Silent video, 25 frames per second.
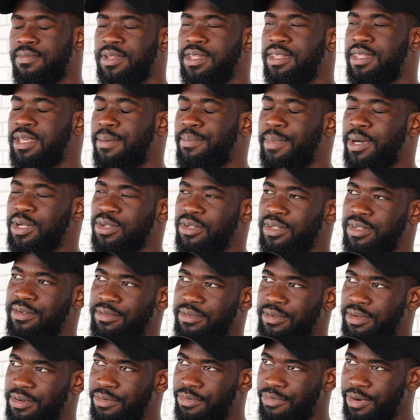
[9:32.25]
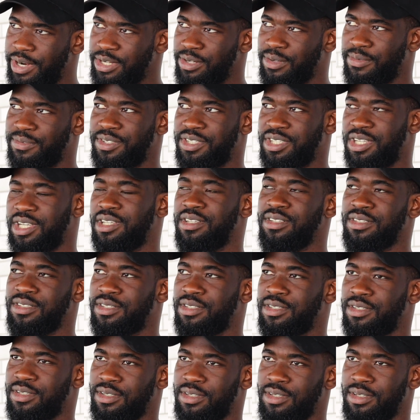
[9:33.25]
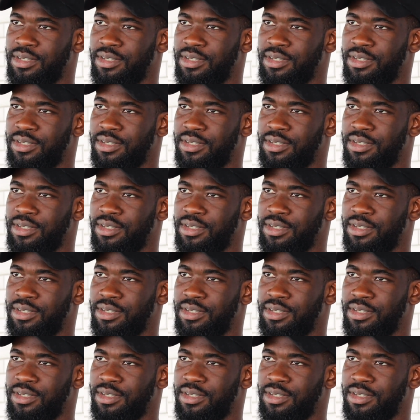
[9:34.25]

the amount the, the rate of change